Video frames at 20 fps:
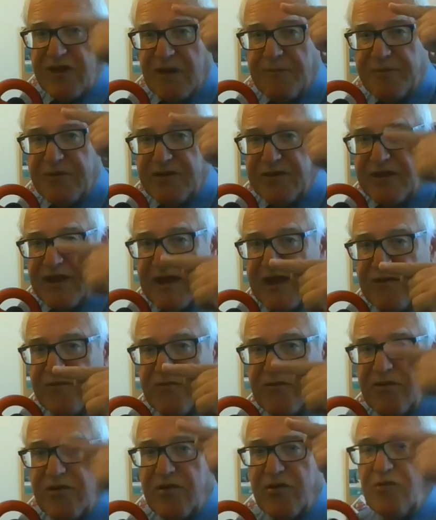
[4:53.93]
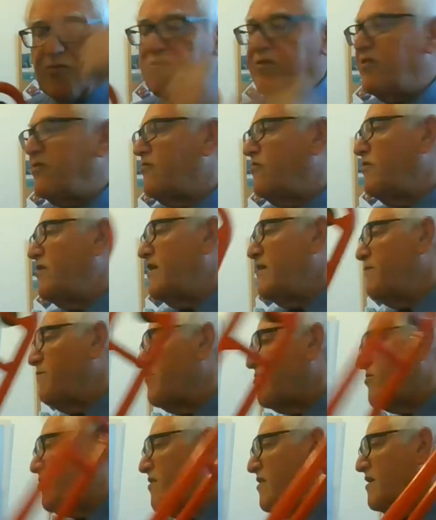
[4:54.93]
up and down with your
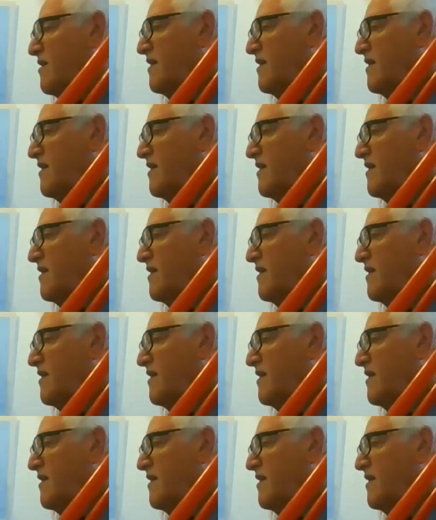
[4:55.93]
lips.